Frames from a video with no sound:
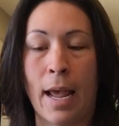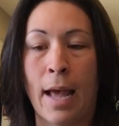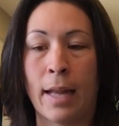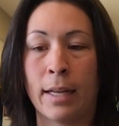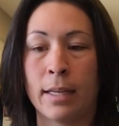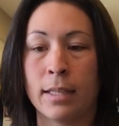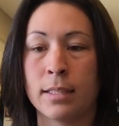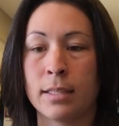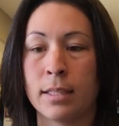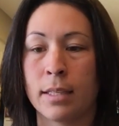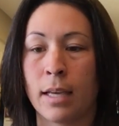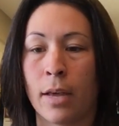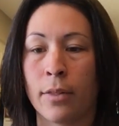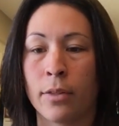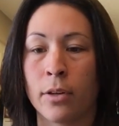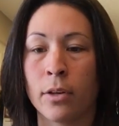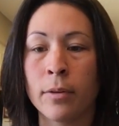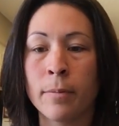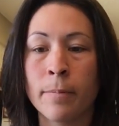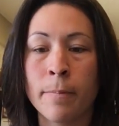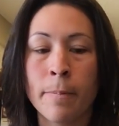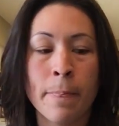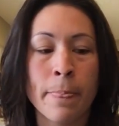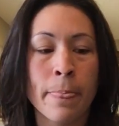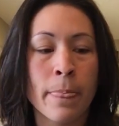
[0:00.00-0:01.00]
add it together.
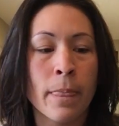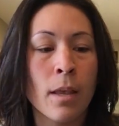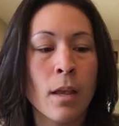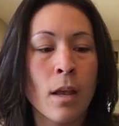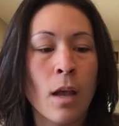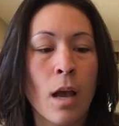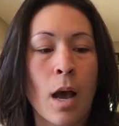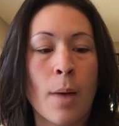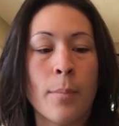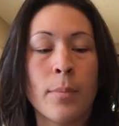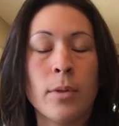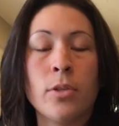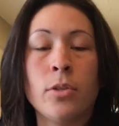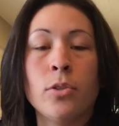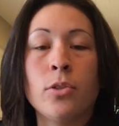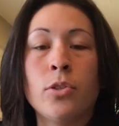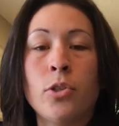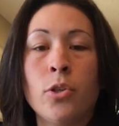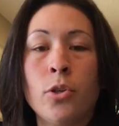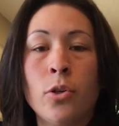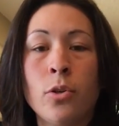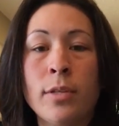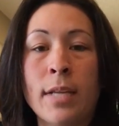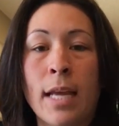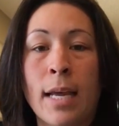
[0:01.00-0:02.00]
I'm going to do
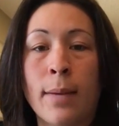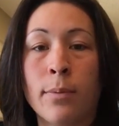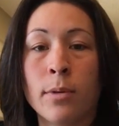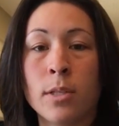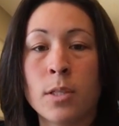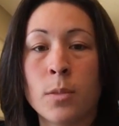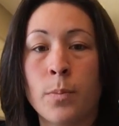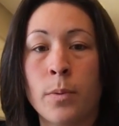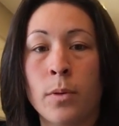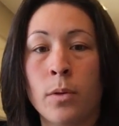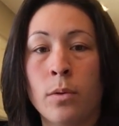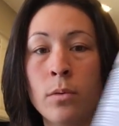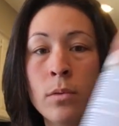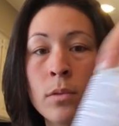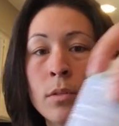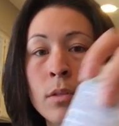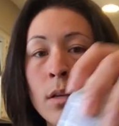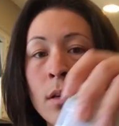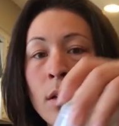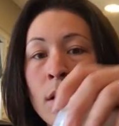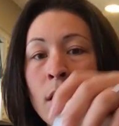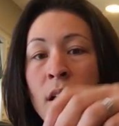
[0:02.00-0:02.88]
2 tablespoons